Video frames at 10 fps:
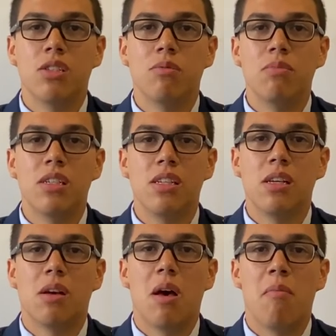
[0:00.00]
to
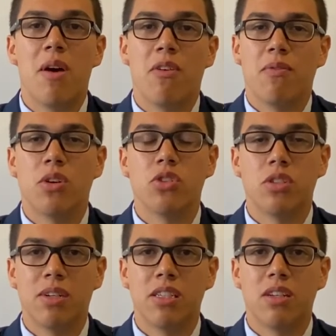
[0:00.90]
be a better
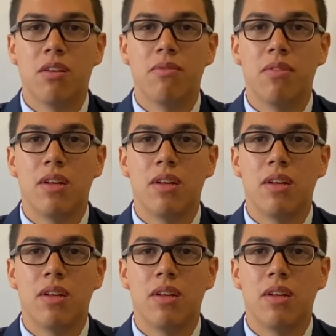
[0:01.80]
version of myself.